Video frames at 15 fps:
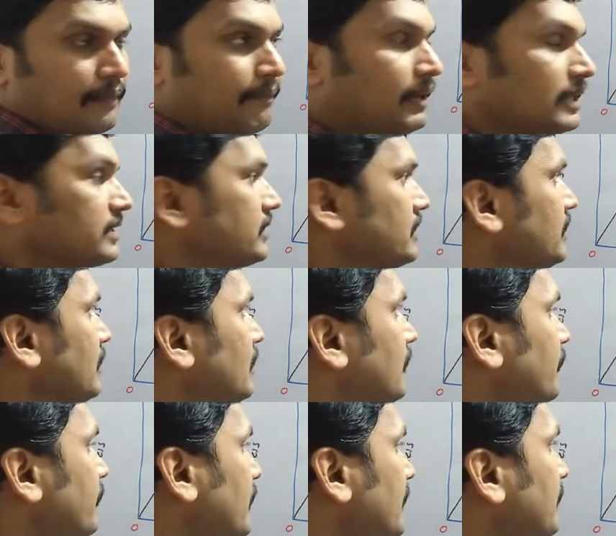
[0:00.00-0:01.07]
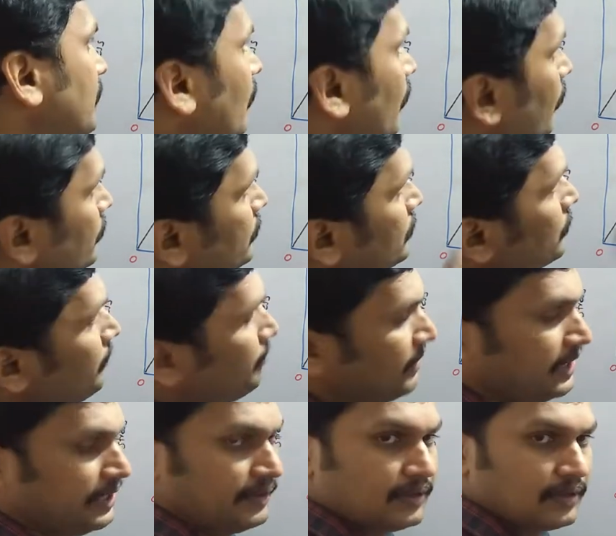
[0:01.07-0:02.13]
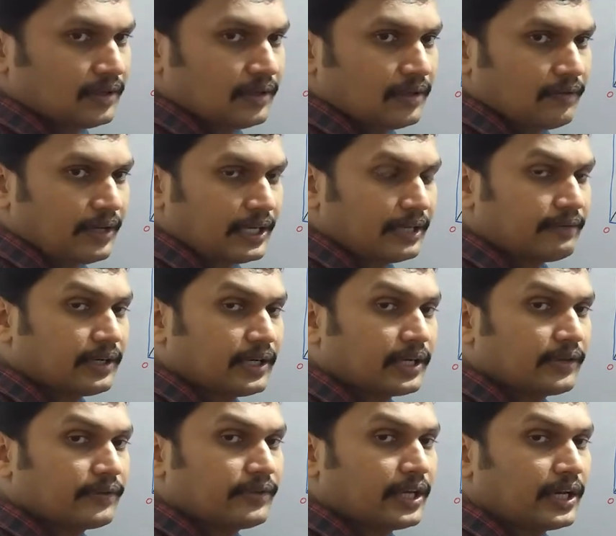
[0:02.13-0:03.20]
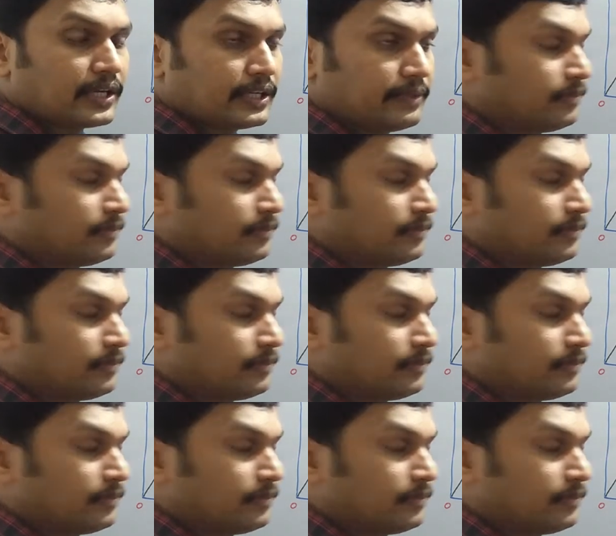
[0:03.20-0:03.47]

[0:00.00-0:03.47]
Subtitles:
But from O to B, whenever we are